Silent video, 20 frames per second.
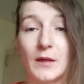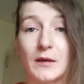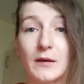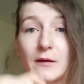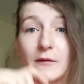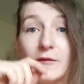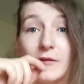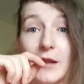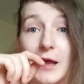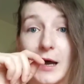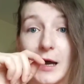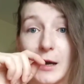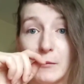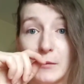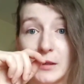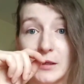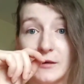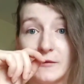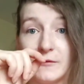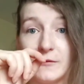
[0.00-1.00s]
flat, we
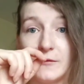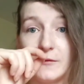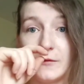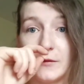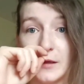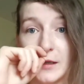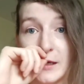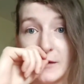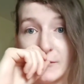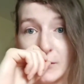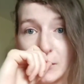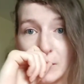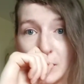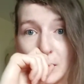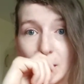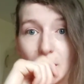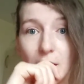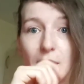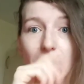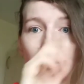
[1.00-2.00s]
live level.
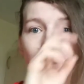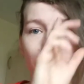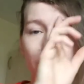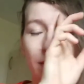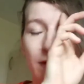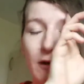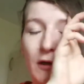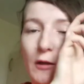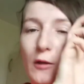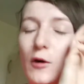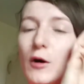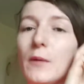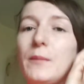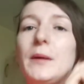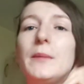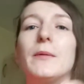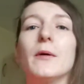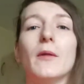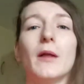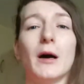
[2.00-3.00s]
So for a lot of
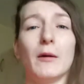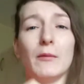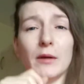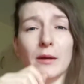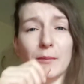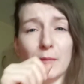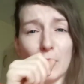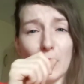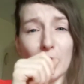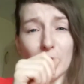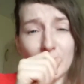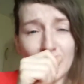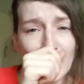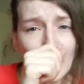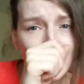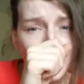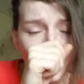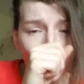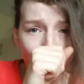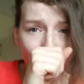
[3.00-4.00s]
people that would have bothered
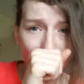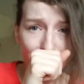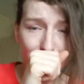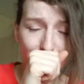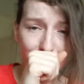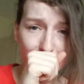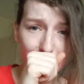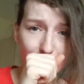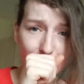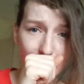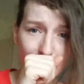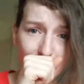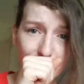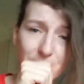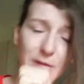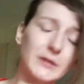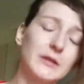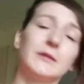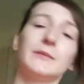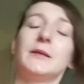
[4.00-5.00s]
them. Oh, sorry,
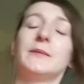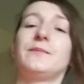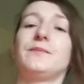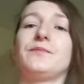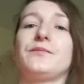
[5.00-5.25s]
excuse me.